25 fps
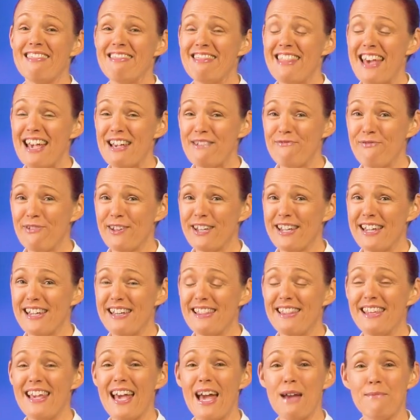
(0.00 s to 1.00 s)
And thankfully,
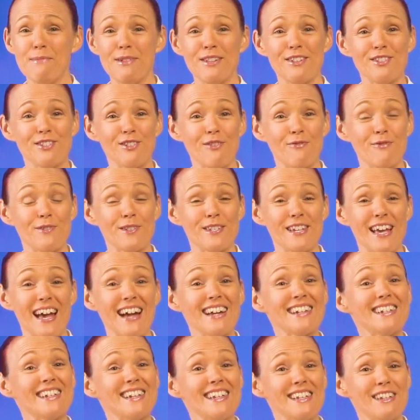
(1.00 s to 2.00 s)
the ambulance officer
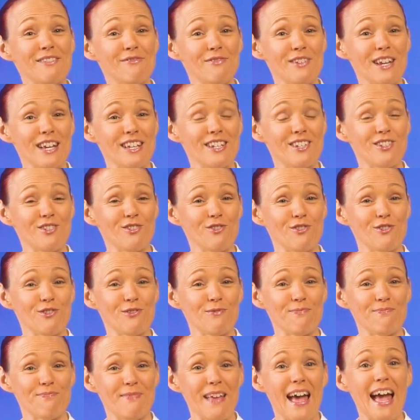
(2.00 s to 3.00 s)
actually lived next
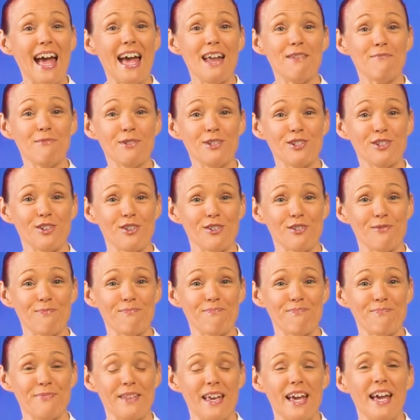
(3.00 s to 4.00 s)
door and was
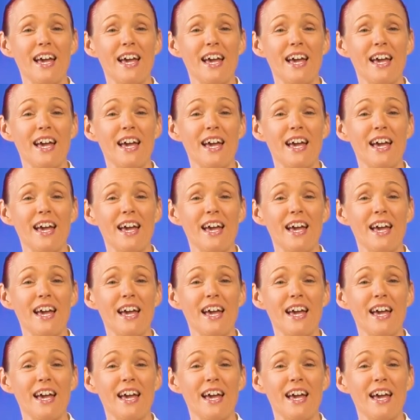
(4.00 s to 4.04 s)
home.